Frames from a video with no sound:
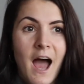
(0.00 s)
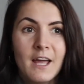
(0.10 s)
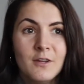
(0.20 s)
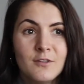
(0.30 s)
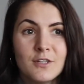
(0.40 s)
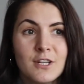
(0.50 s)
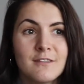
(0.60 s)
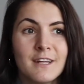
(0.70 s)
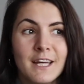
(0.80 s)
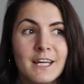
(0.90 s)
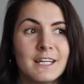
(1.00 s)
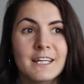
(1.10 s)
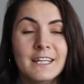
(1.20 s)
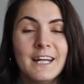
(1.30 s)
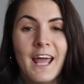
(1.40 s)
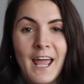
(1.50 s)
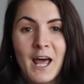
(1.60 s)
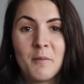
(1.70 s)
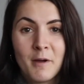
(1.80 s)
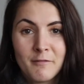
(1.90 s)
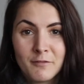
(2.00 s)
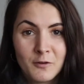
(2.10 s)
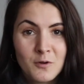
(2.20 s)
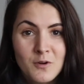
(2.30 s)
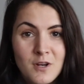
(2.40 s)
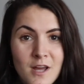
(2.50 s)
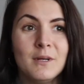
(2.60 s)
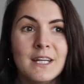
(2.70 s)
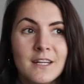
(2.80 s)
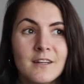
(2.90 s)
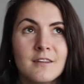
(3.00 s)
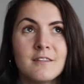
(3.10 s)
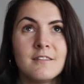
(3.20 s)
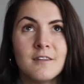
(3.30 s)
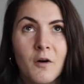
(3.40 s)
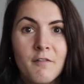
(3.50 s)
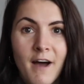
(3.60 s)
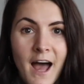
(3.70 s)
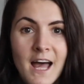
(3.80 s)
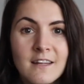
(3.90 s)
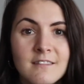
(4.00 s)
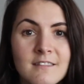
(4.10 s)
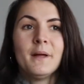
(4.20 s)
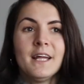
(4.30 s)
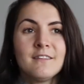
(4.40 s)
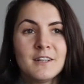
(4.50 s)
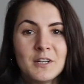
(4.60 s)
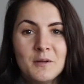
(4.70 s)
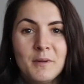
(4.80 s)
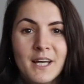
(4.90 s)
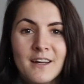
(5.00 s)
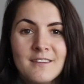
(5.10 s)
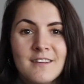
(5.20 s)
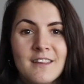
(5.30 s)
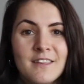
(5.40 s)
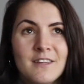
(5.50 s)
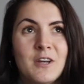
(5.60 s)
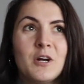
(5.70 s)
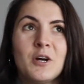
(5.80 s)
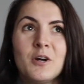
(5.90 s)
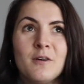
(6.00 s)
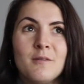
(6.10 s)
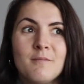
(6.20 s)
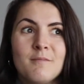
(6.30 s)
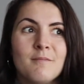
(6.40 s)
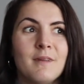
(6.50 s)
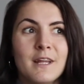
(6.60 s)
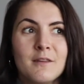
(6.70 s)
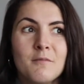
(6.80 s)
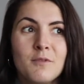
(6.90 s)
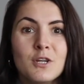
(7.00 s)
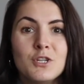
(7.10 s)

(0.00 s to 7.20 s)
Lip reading: I used to just like inhale my food. I would eat so fast, but that's not good because you're like the